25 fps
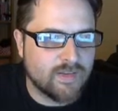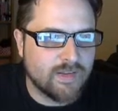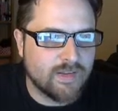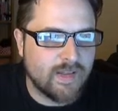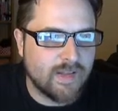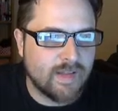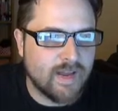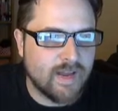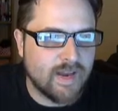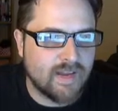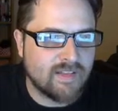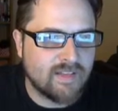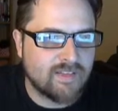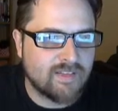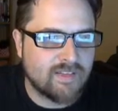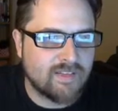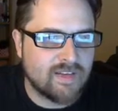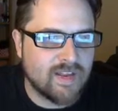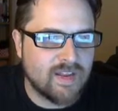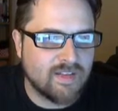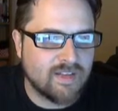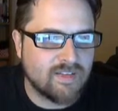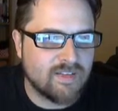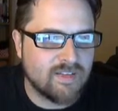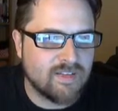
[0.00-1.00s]
lines
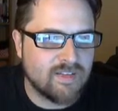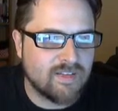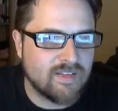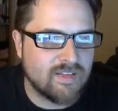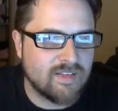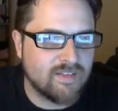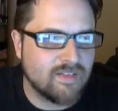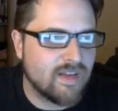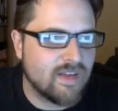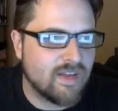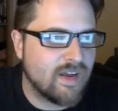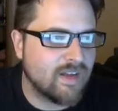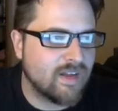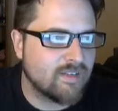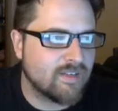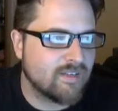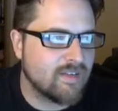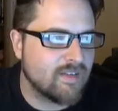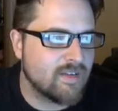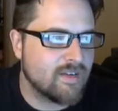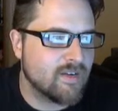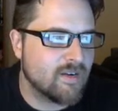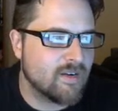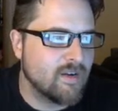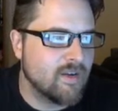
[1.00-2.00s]
connecting these
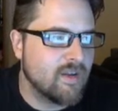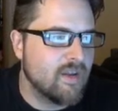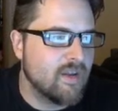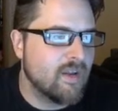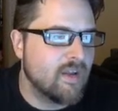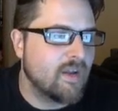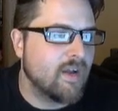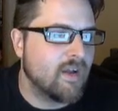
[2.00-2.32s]
dots here.